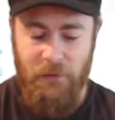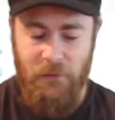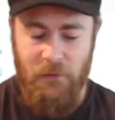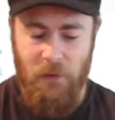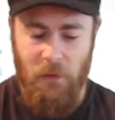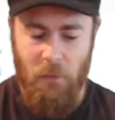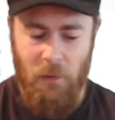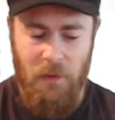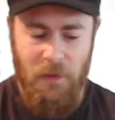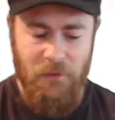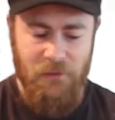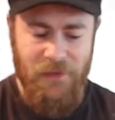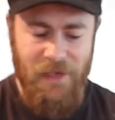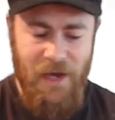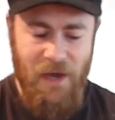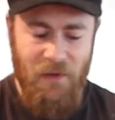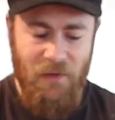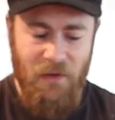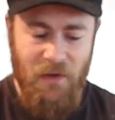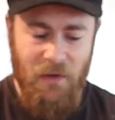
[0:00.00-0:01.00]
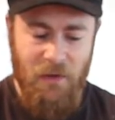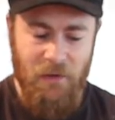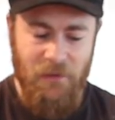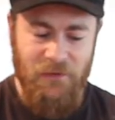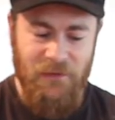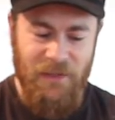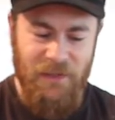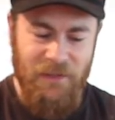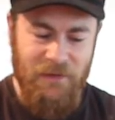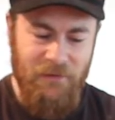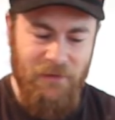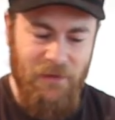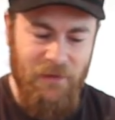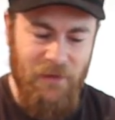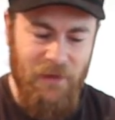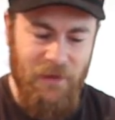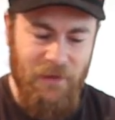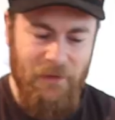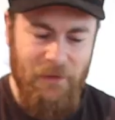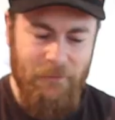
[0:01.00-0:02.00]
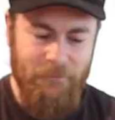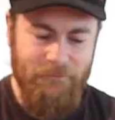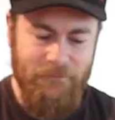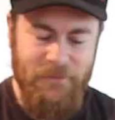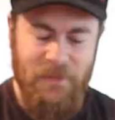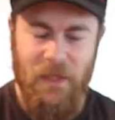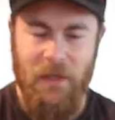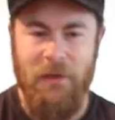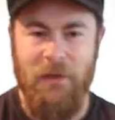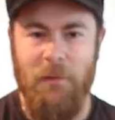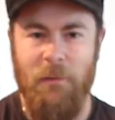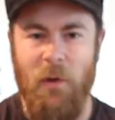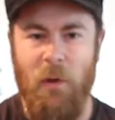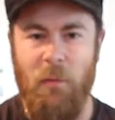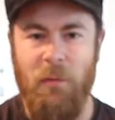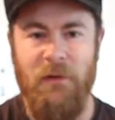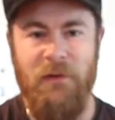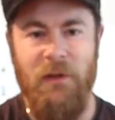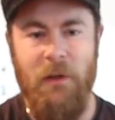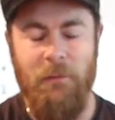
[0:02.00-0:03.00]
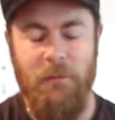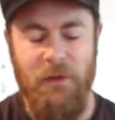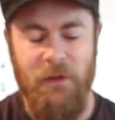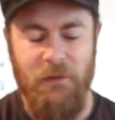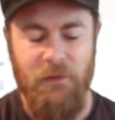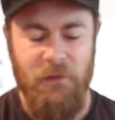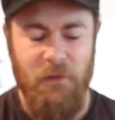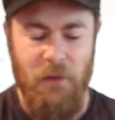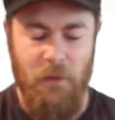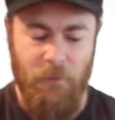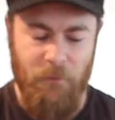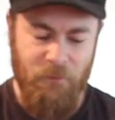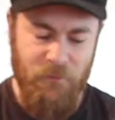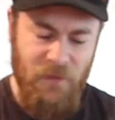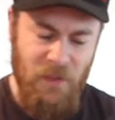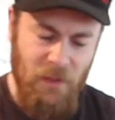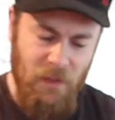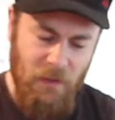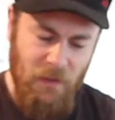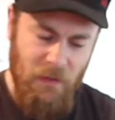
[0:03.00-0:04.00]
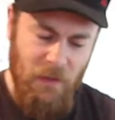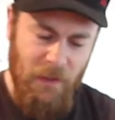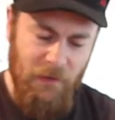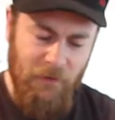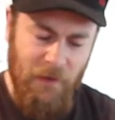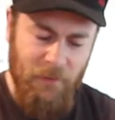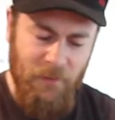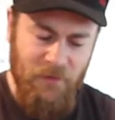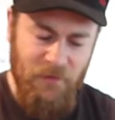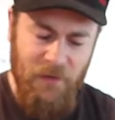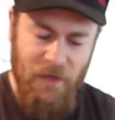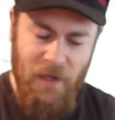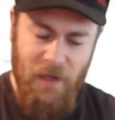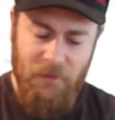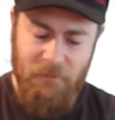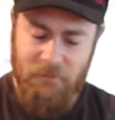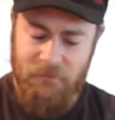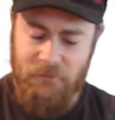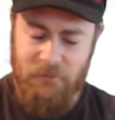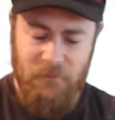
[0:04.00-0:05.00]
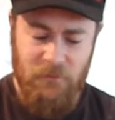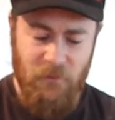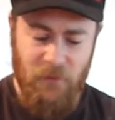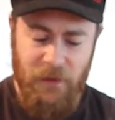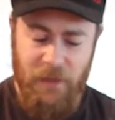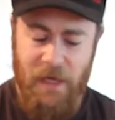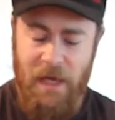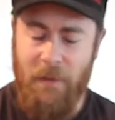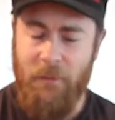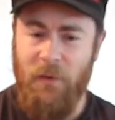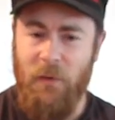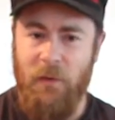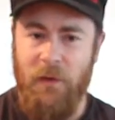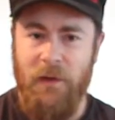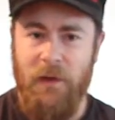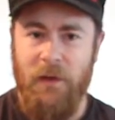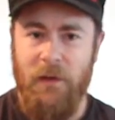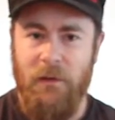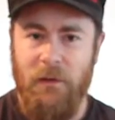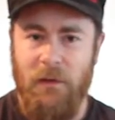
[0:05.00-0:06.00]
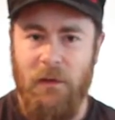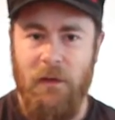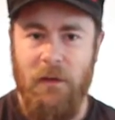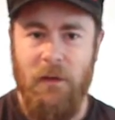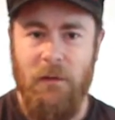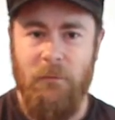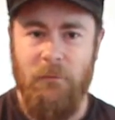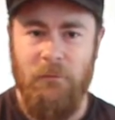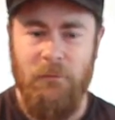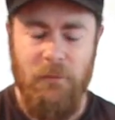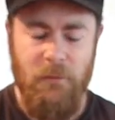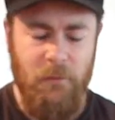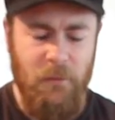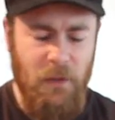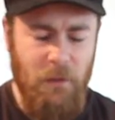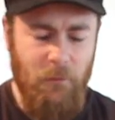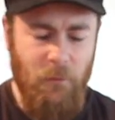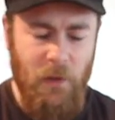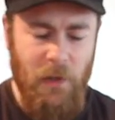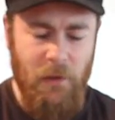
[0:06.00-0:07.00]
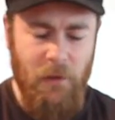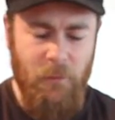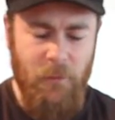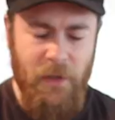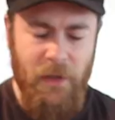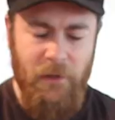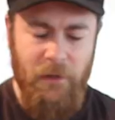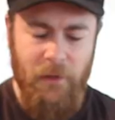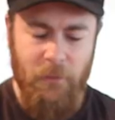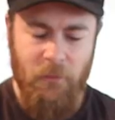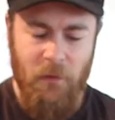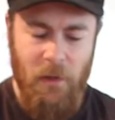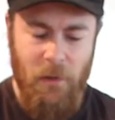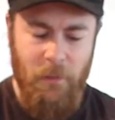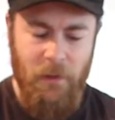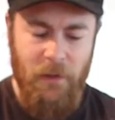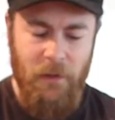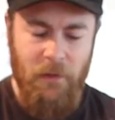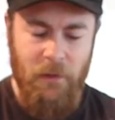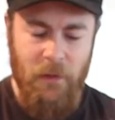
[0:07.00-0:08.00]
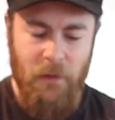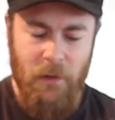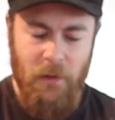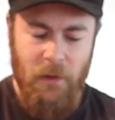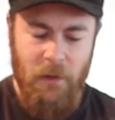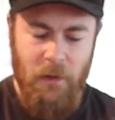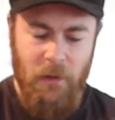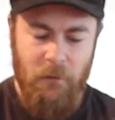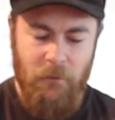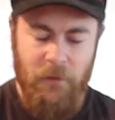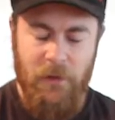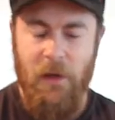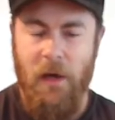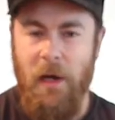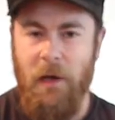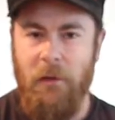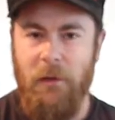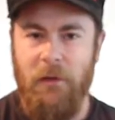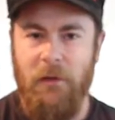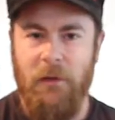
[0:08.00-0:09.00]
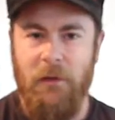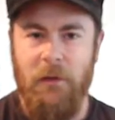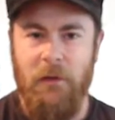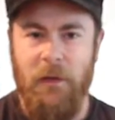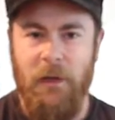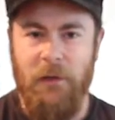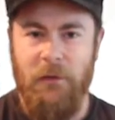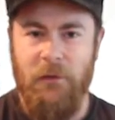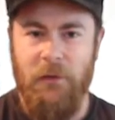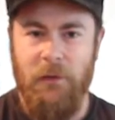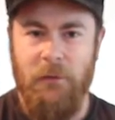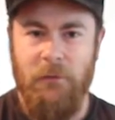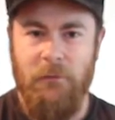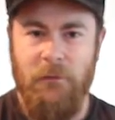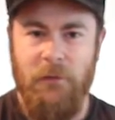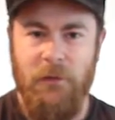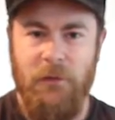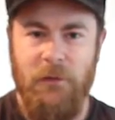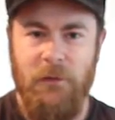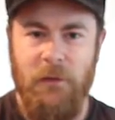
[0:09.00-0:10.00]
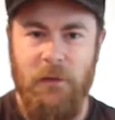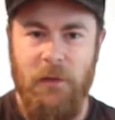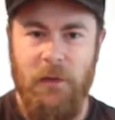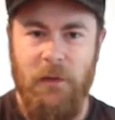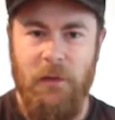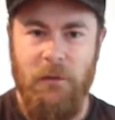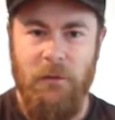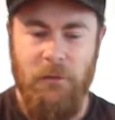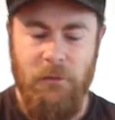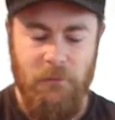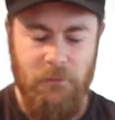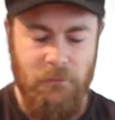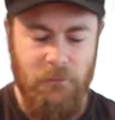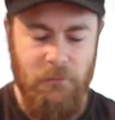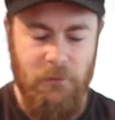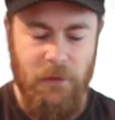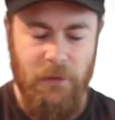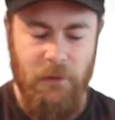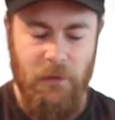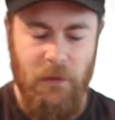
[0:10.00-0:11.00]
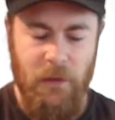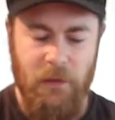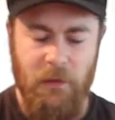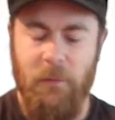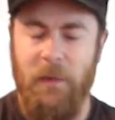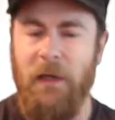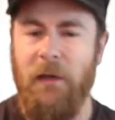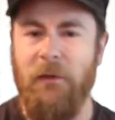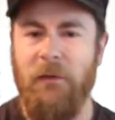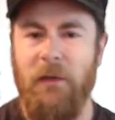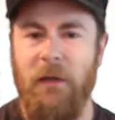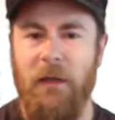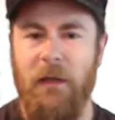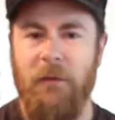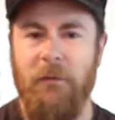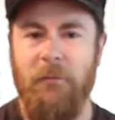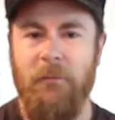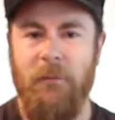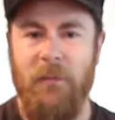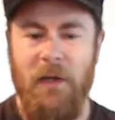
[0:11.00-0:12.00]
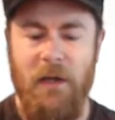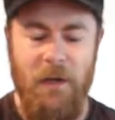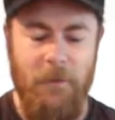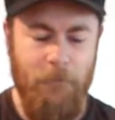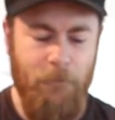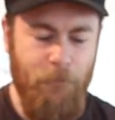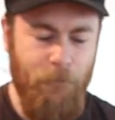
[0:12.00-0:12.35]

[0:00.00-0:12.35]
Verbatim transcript: So while I was down there, I was like, you know, I, I got to come home with something. So I grabbed this guy. Really happy with it. Um, I'm gonna wear it a bit, then probably retire it to the collection. Just uh, like a lot of the pairs that I buy.